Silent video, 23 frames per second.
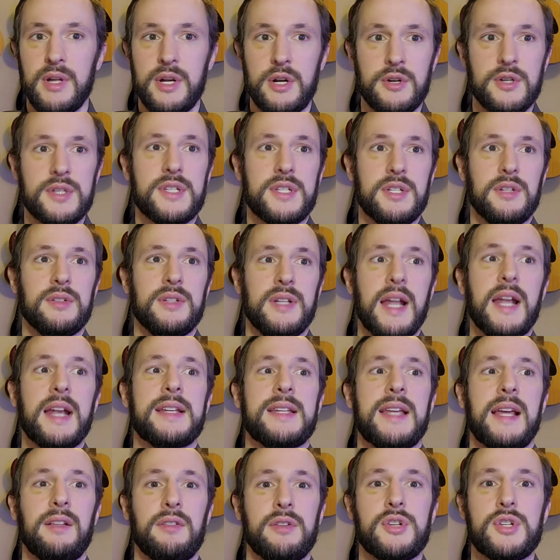but you're still not
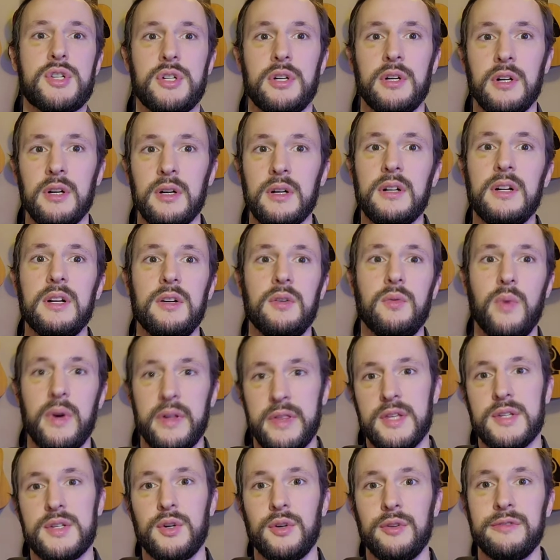exactly sure
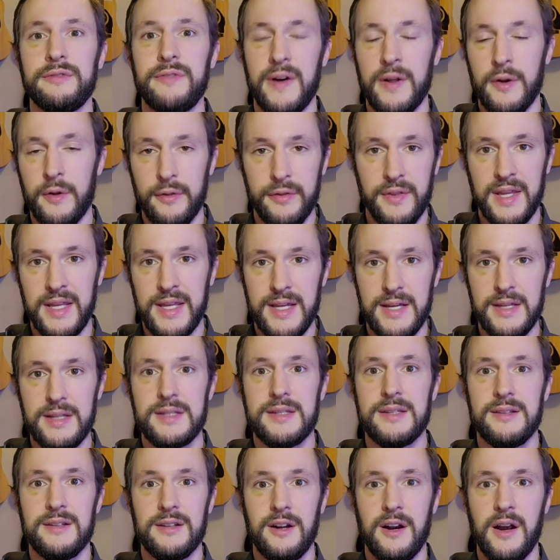what this whole funnel thing
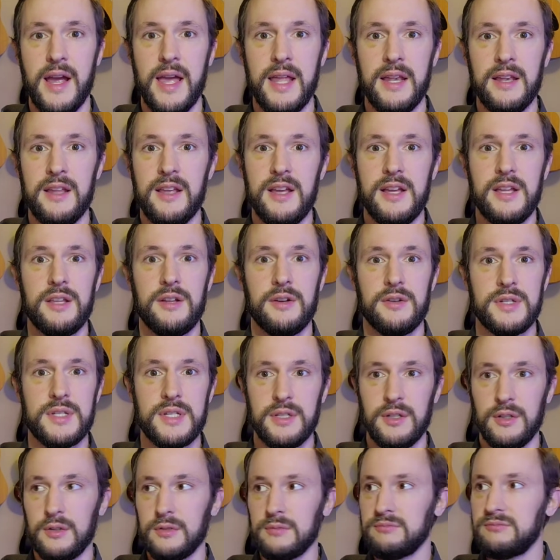is? All right. You're
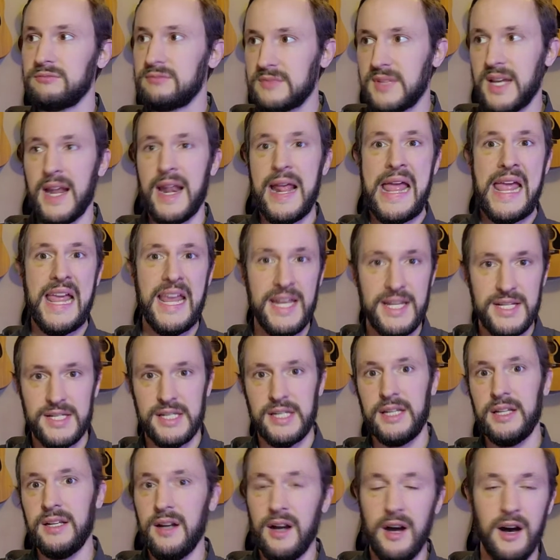still kind of
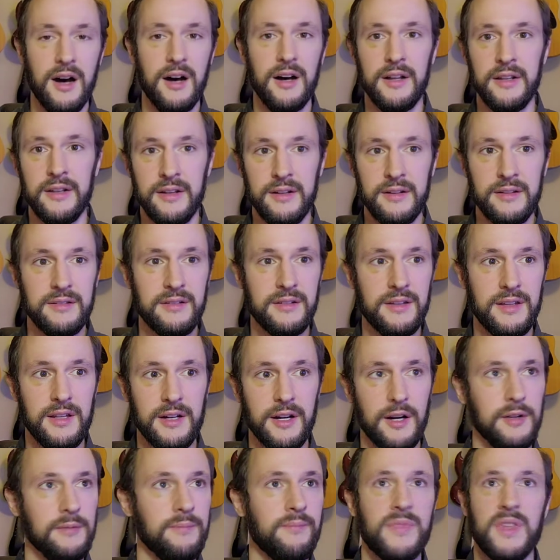hazy on, you
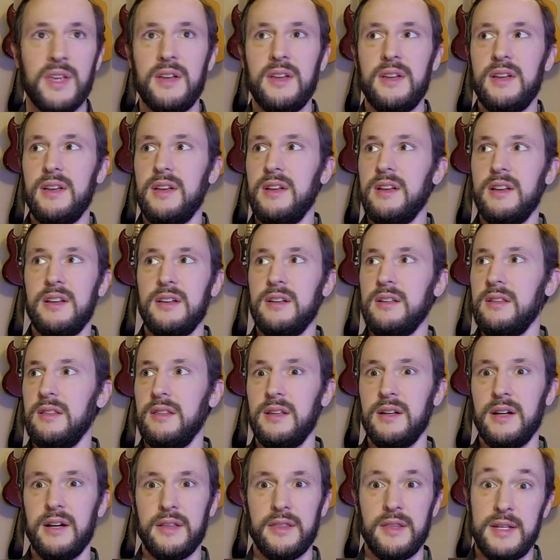know,
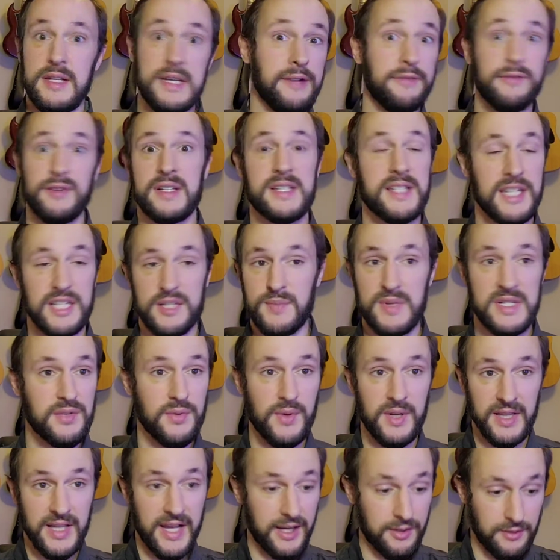the differences
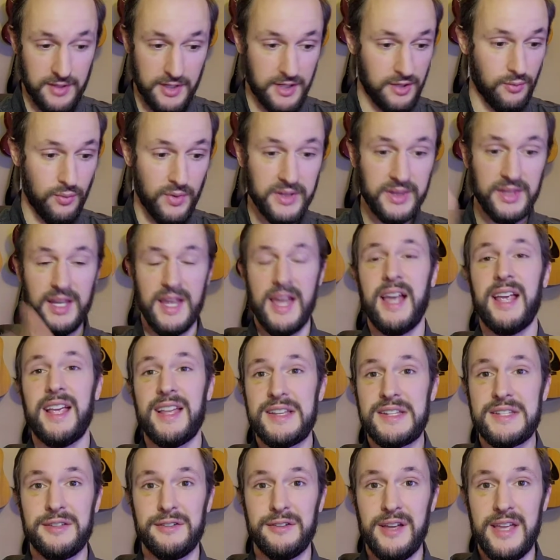between, like, you know, what the heck
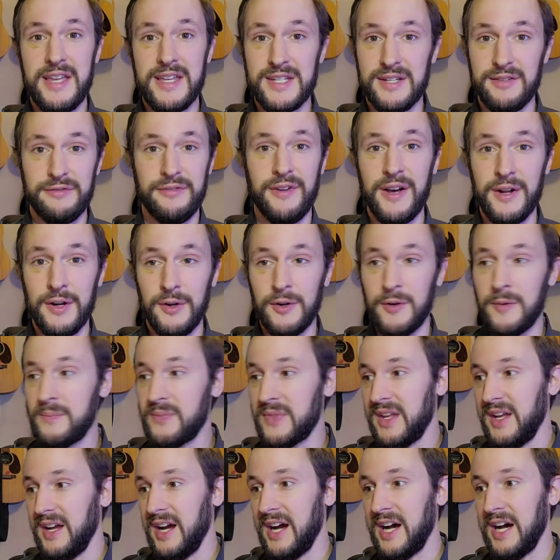is a
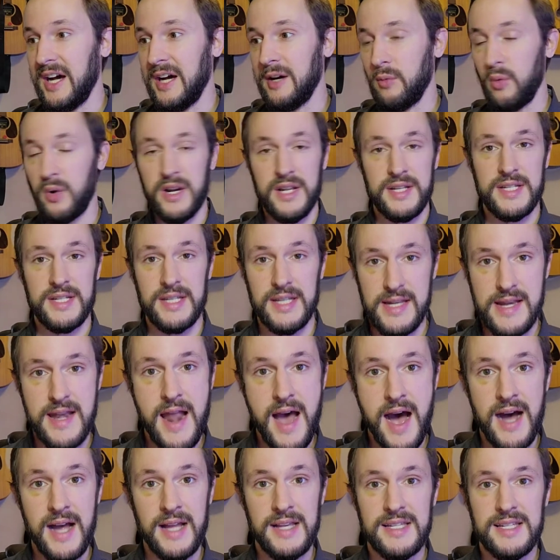funnel? What is it
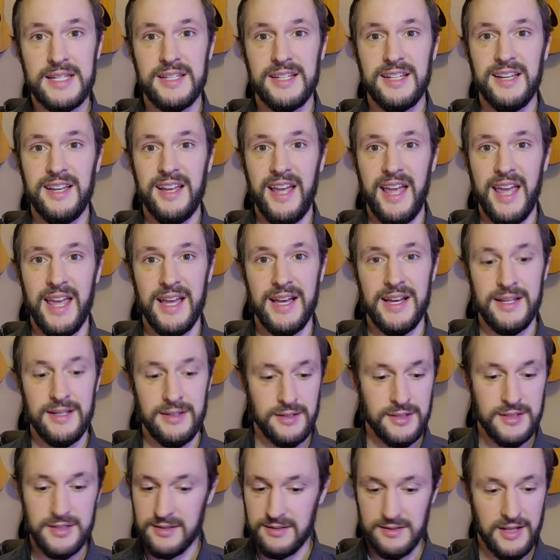not?
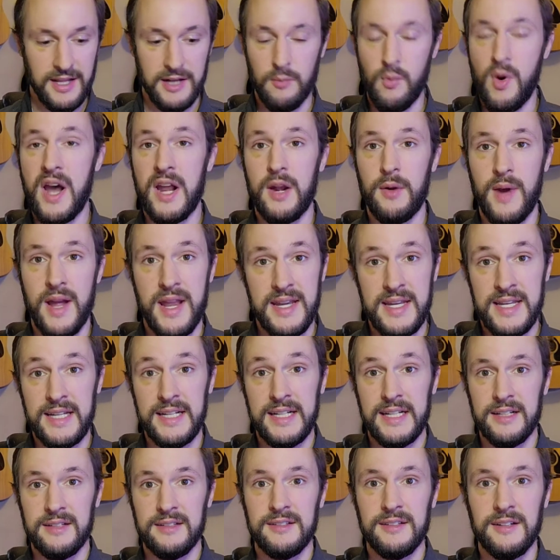And why do I
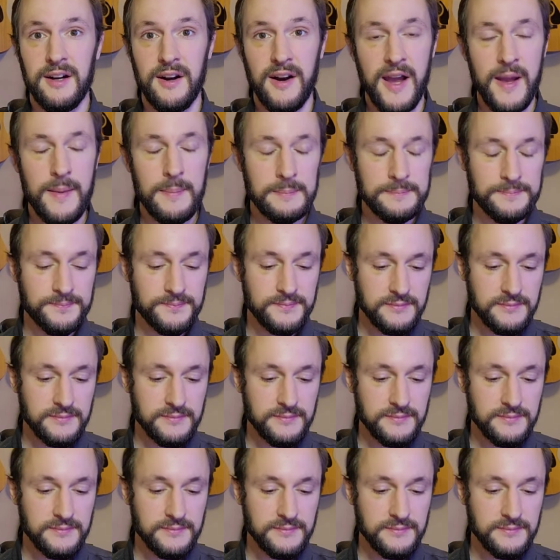need it? All right.